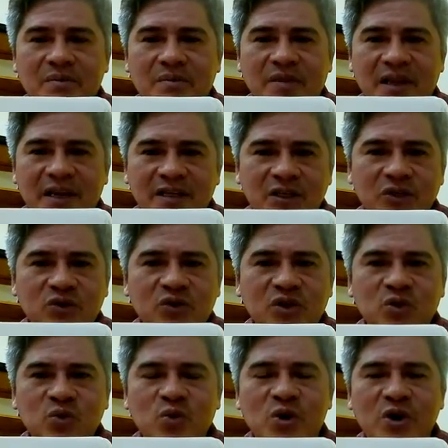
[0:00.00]
But listen to
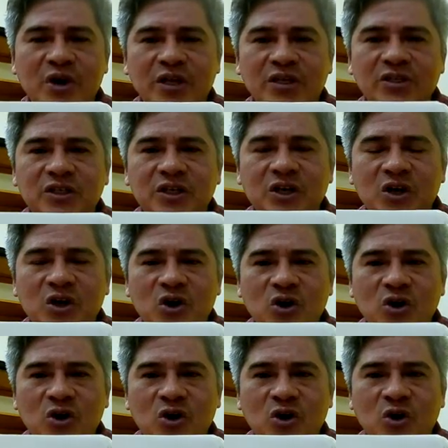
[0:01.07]
these words,
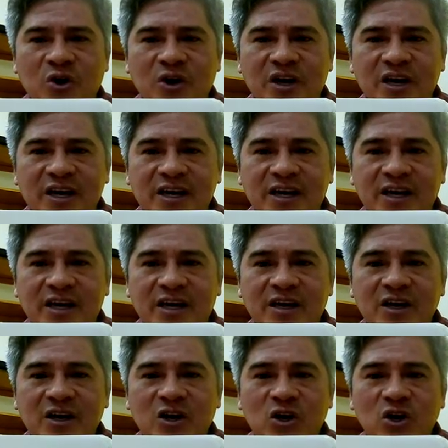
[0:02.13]
Jorge,
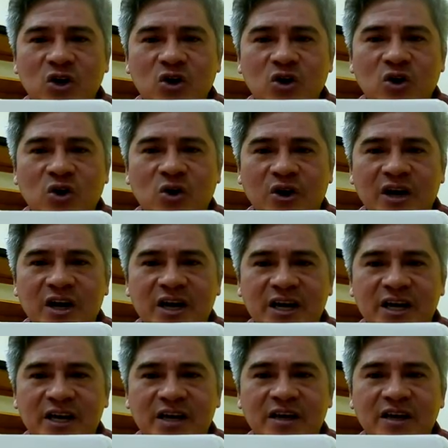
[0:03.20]

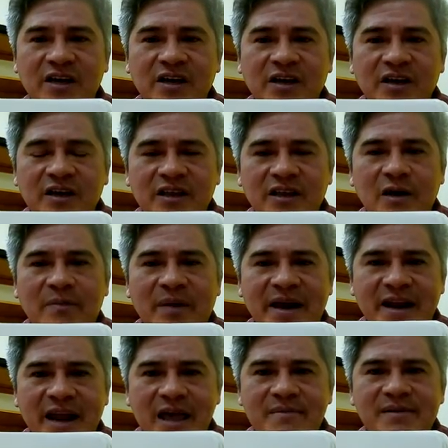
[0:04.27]
Jorge. Now,
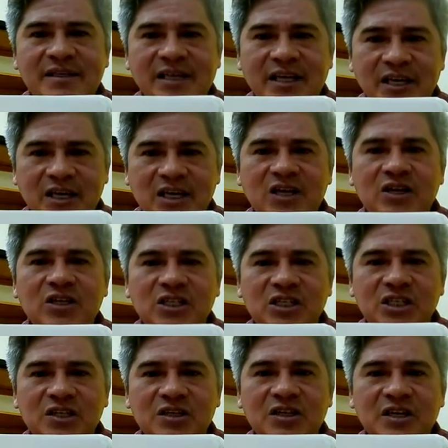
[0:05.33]
my name is a
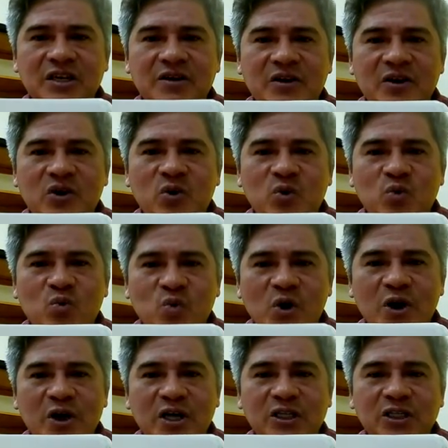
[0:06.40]
good
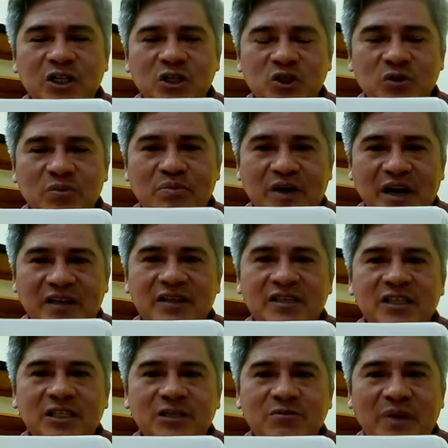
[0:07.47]
word to
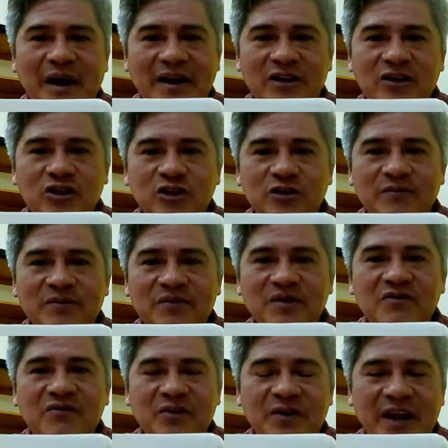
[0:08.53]
practice Spanish
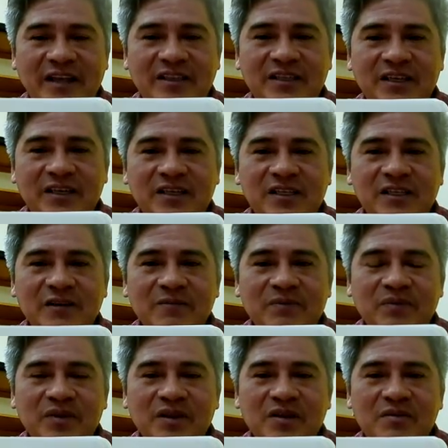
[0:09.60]
phonetics
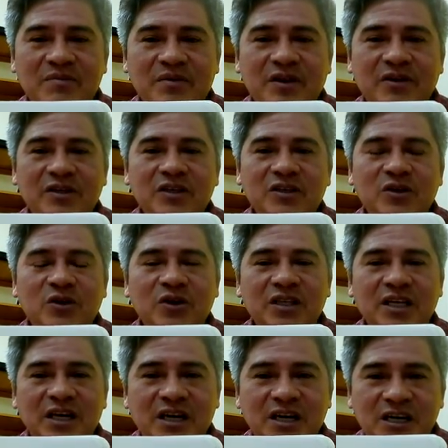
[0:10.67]
because it's got
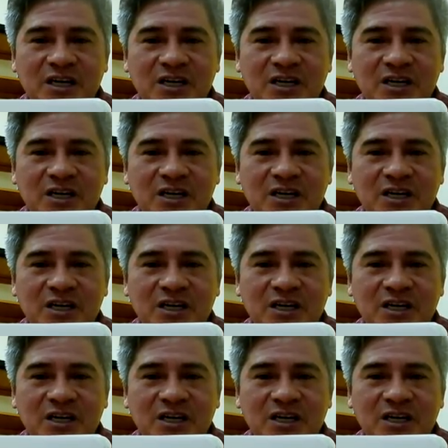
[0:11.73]
the h